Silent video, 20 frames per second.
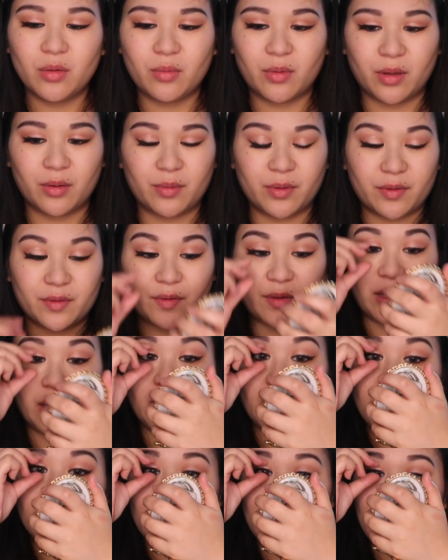what was
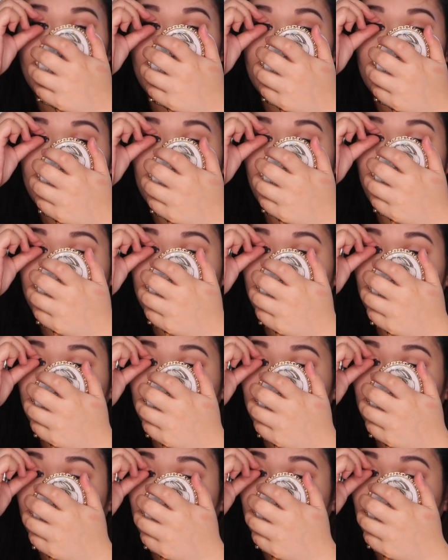it? You guys
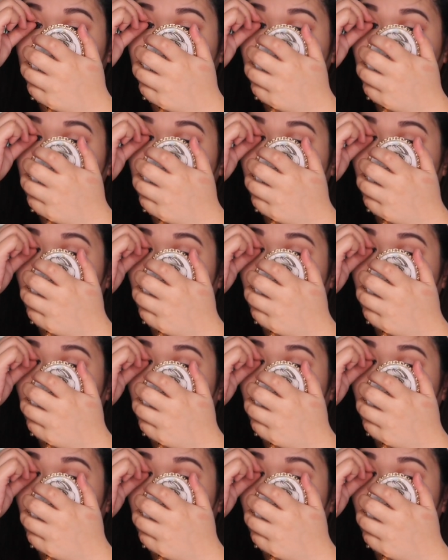also do the red